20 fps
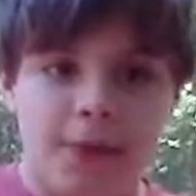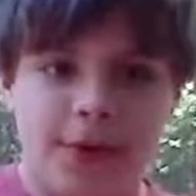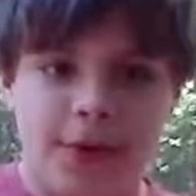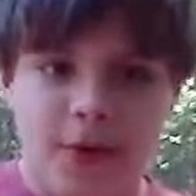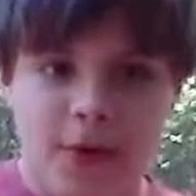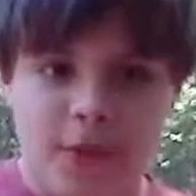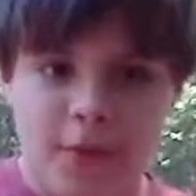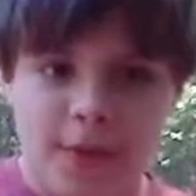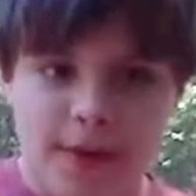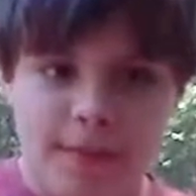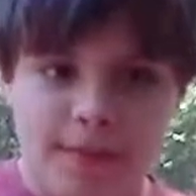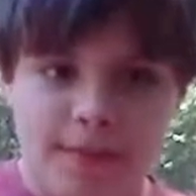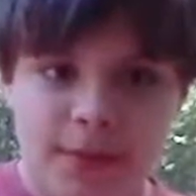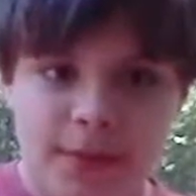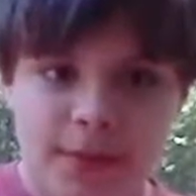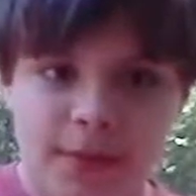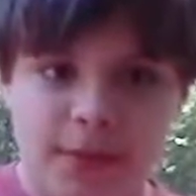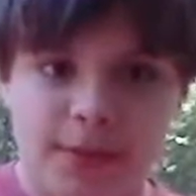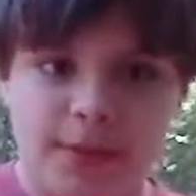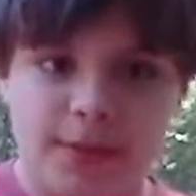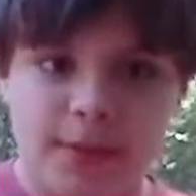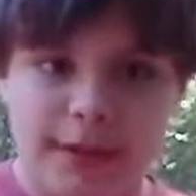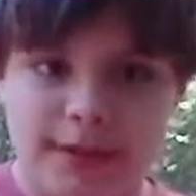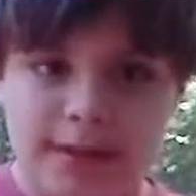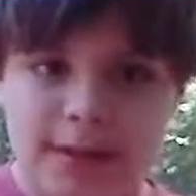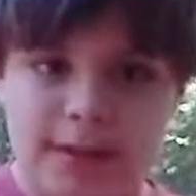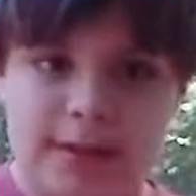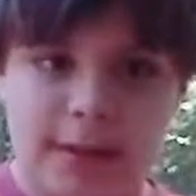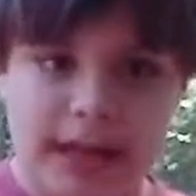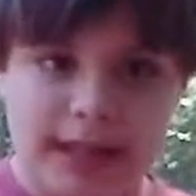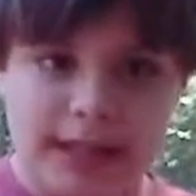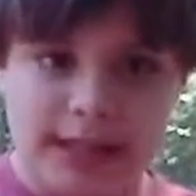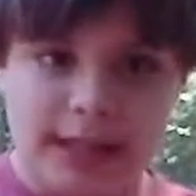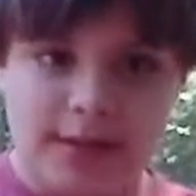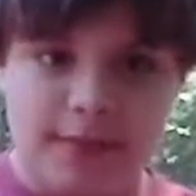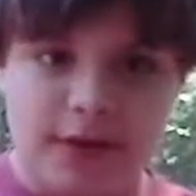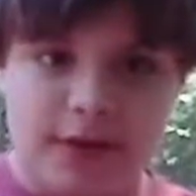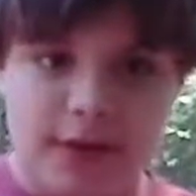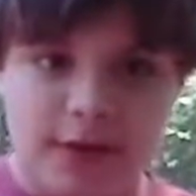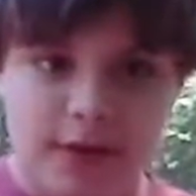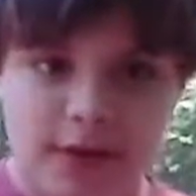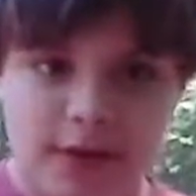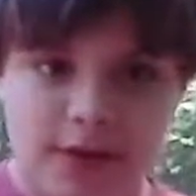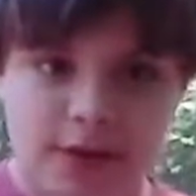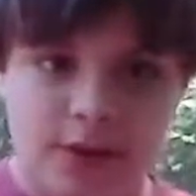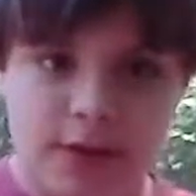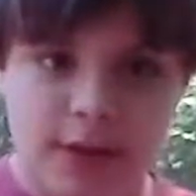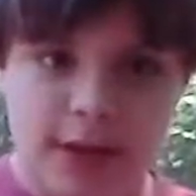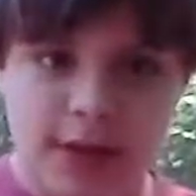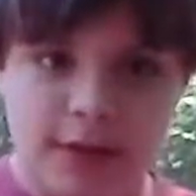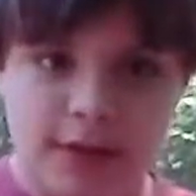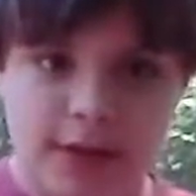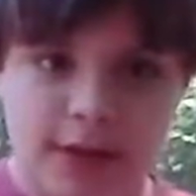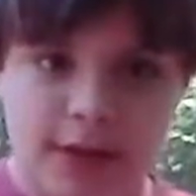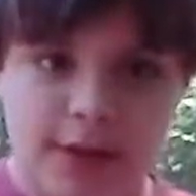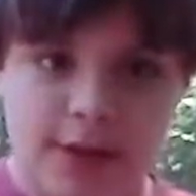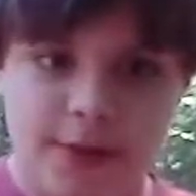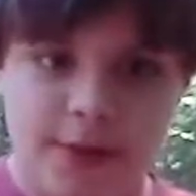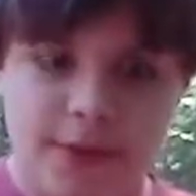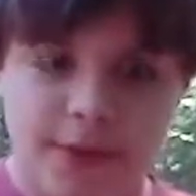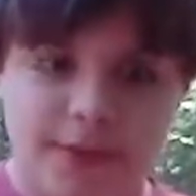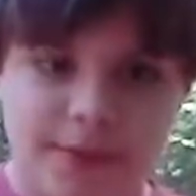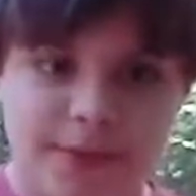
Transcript: or November. You're supposed to place them in your refrigerator. So